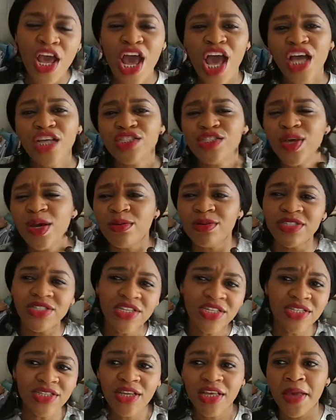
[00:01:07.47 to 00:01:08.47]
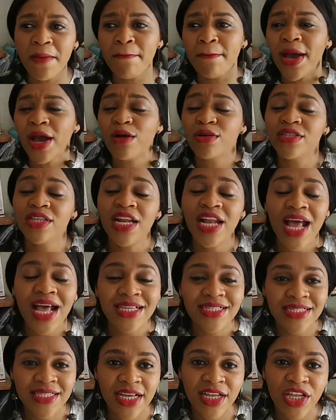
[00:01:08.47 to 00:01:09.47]
And so I was just looking back on the
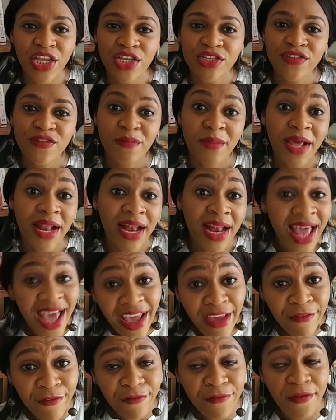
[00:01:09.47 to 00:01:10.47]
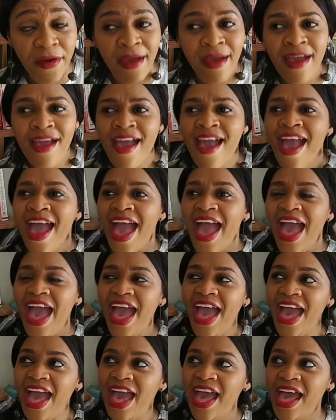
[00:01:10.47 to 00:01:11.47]
last 10 years of my life,
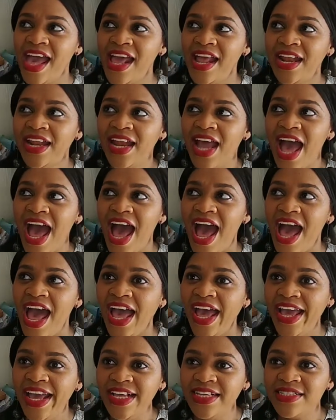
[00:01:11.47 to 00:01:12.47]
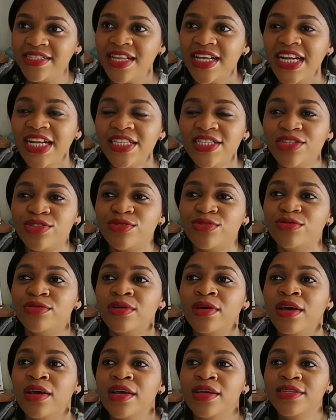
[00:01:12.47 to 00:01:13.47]
and I started to
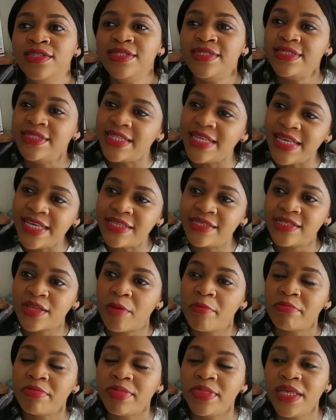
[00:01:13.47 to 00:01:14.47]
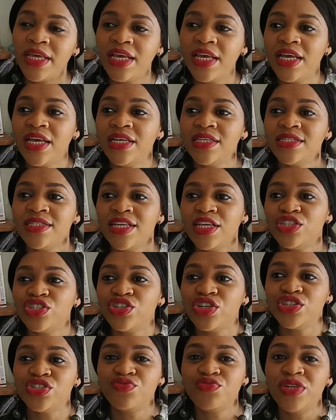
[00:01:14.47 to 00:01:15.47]
see some things and
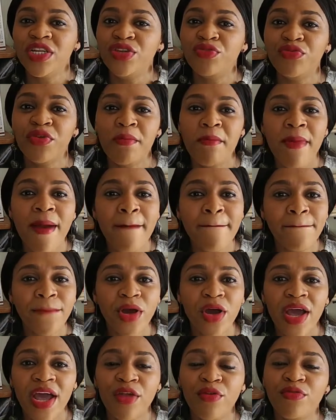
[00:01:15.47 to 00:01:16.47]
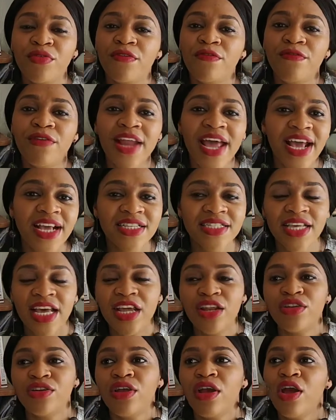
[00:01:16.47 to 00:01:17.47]
just really remember and reflect,
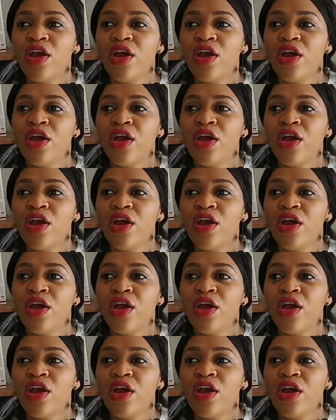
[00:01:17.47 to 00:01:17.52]
and